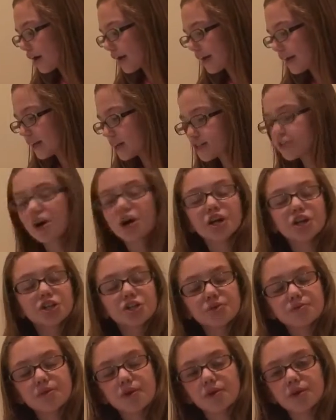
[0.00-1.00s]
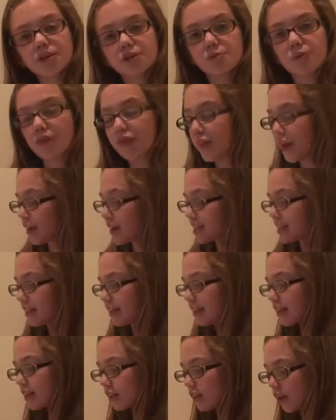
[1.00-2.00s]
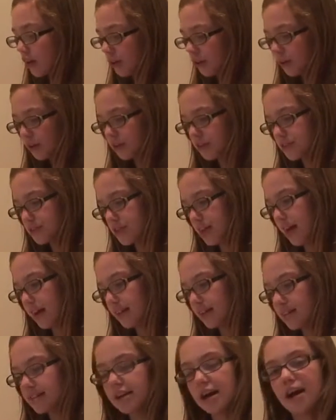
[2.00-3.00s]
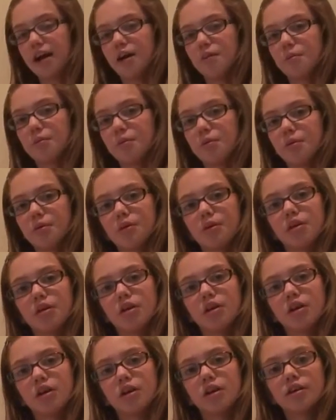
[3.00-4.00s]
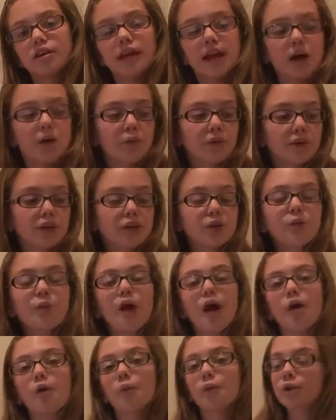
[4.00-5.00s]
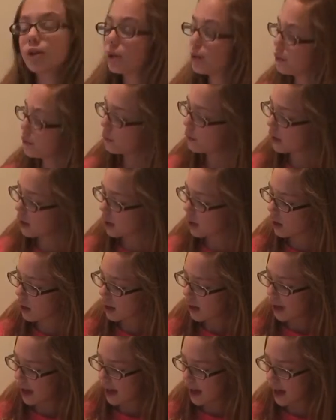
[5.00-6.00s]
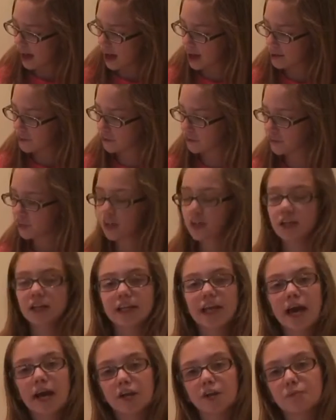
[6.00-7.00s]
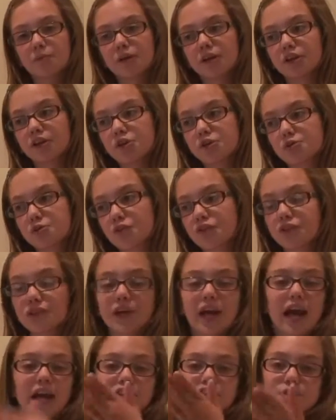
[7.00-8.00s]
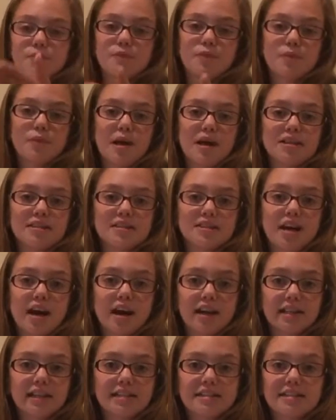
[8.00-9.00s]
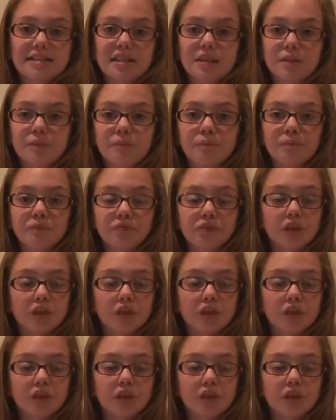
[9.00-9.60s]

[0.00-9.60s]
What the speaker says: It is hard to notice, but there is little holes at the top. Now, when you have caterpillars, or if you catch them from outside to see them